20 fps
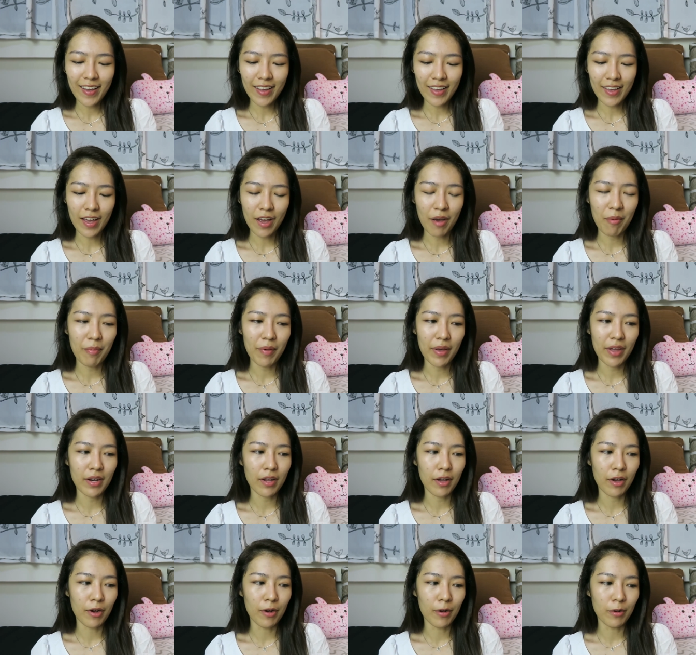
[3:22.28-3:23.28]
Yeah, but
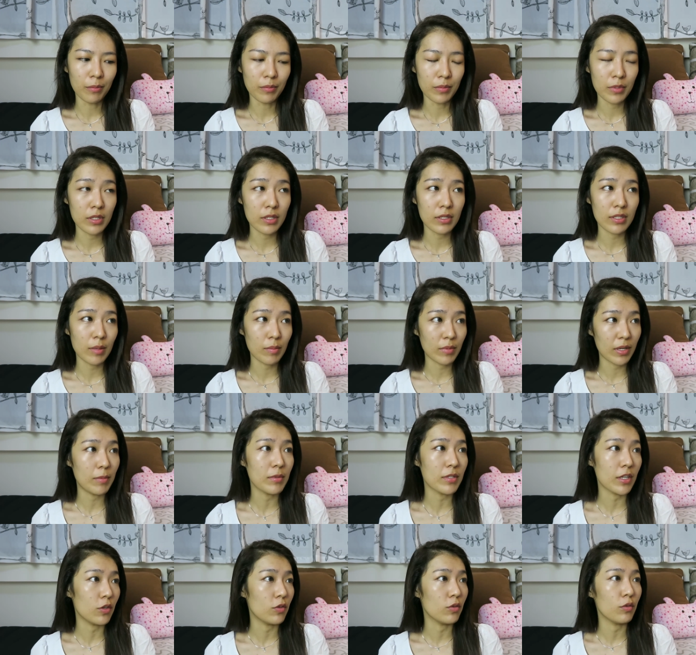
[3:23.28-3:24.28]

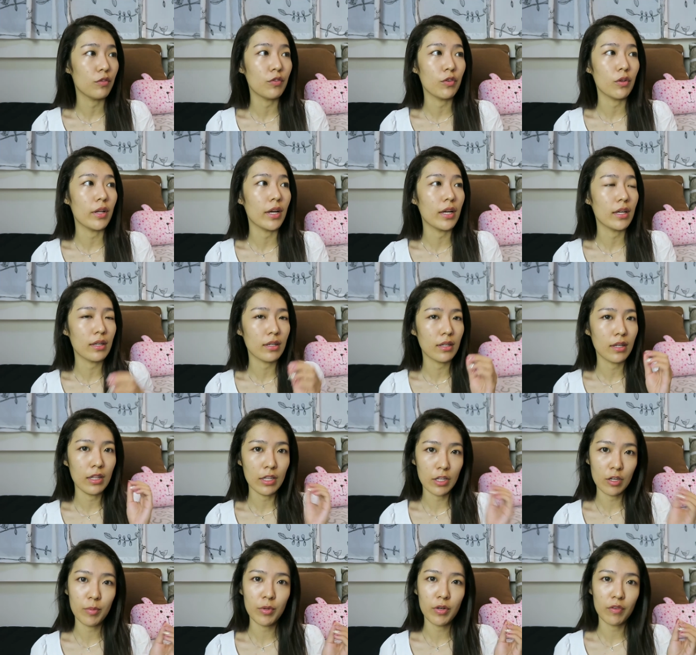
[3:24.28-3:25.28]
sometimes I do feel like a
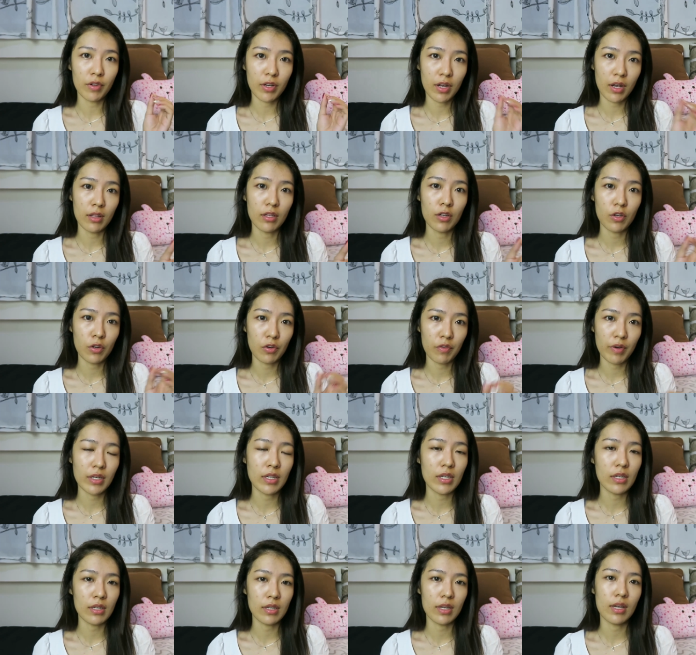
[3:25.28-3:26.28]
little bit of color
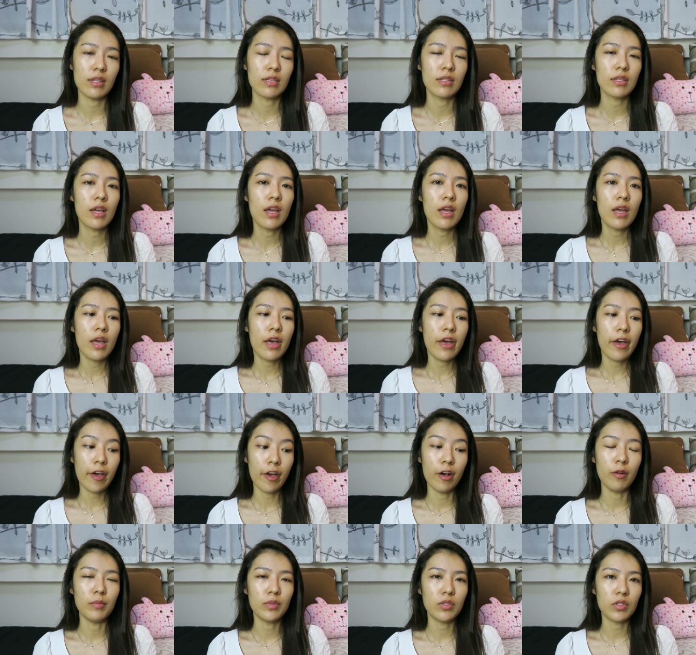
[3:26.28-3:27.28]
correcting does
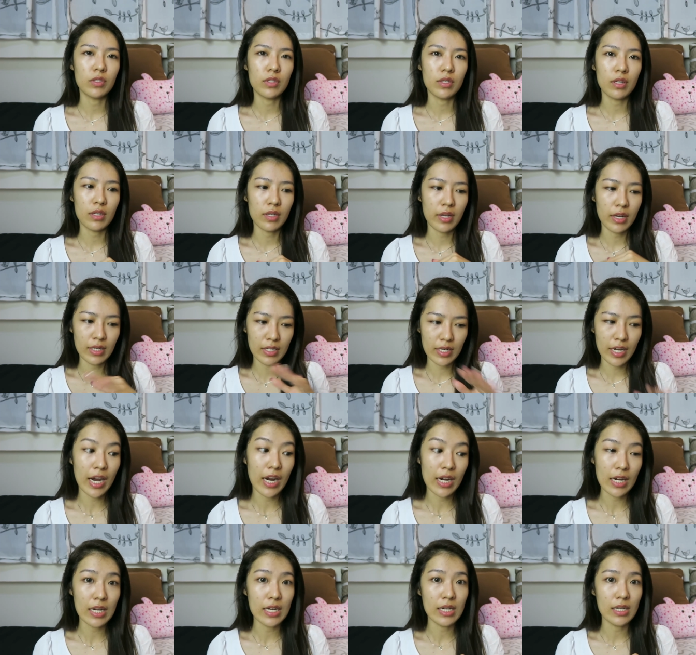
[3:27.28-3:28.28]
help the
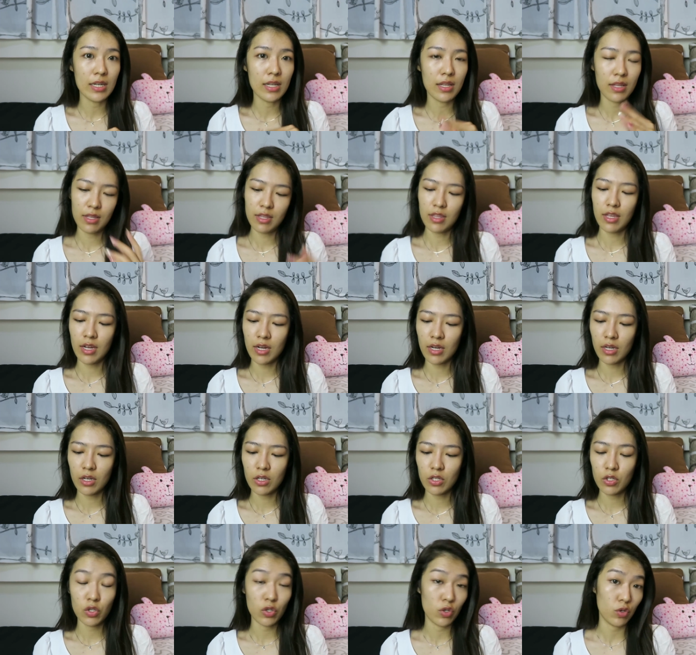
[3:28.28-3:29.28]
entire thing
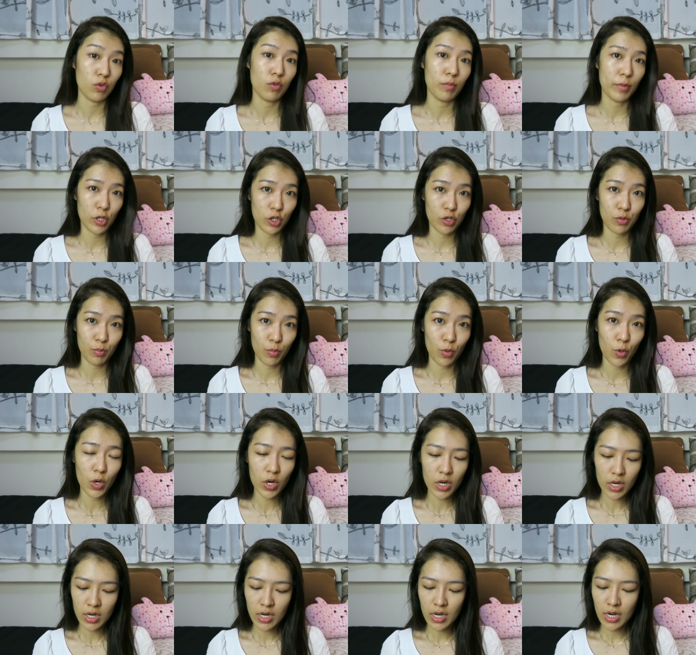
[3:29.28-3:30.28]
so much
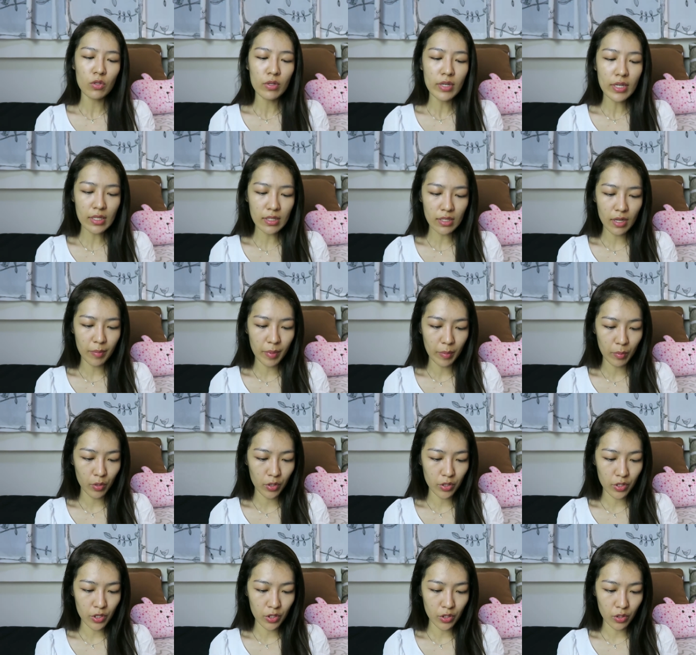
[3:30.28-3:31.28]
more. So next up, I'm
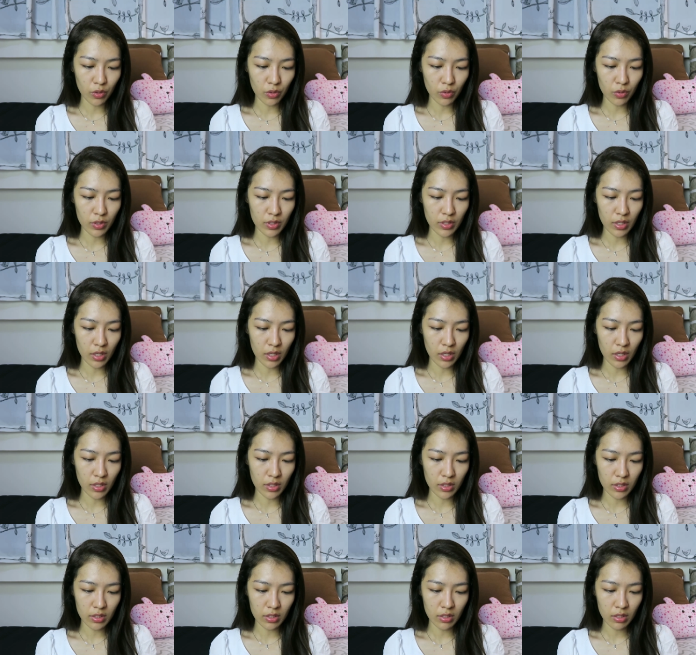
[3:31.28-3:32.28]
going to use
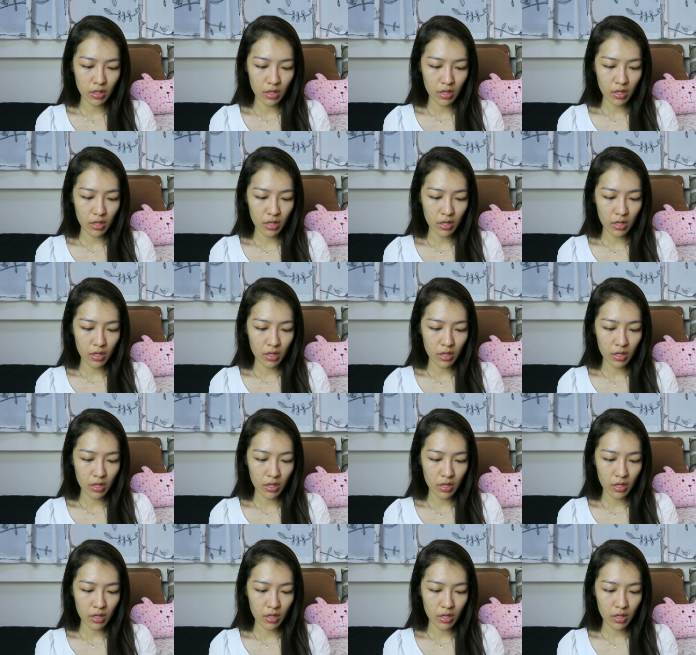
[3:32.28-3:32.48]
this